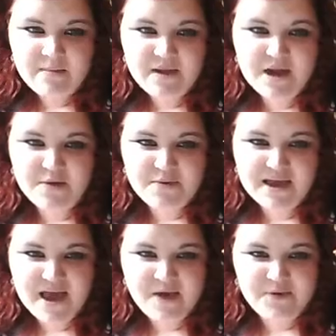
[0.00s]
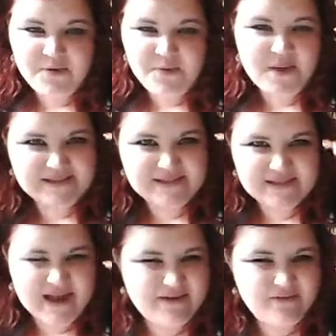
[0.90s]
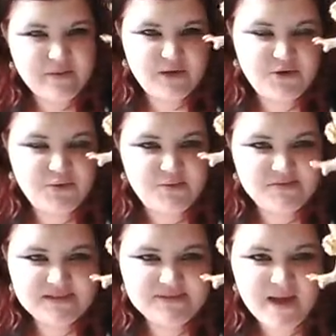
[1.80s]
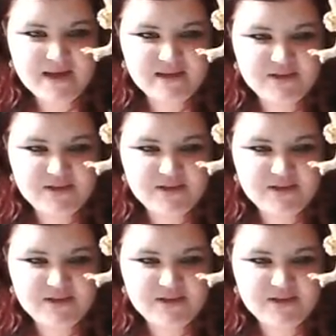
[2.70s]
Pinocchio, who wears the kind of blue sparkly